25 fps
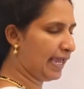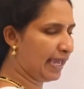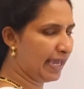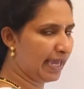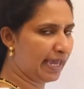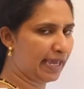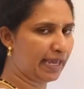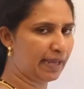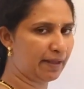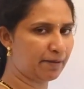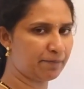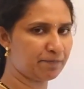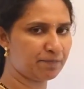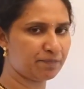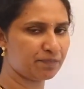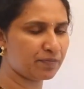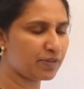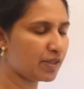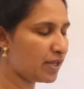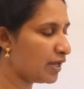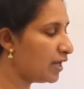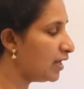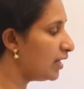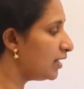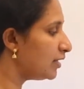A.
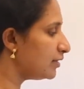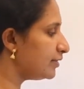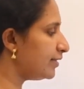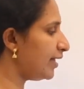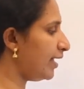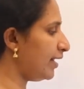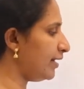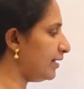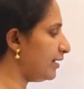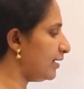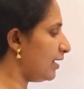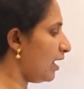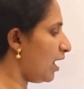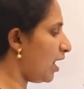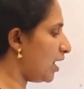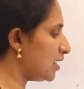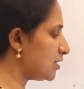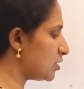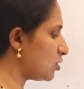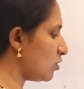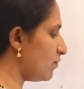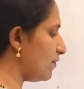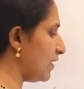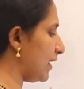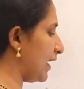Then
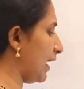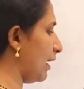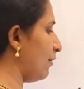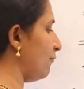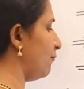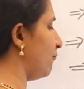also we can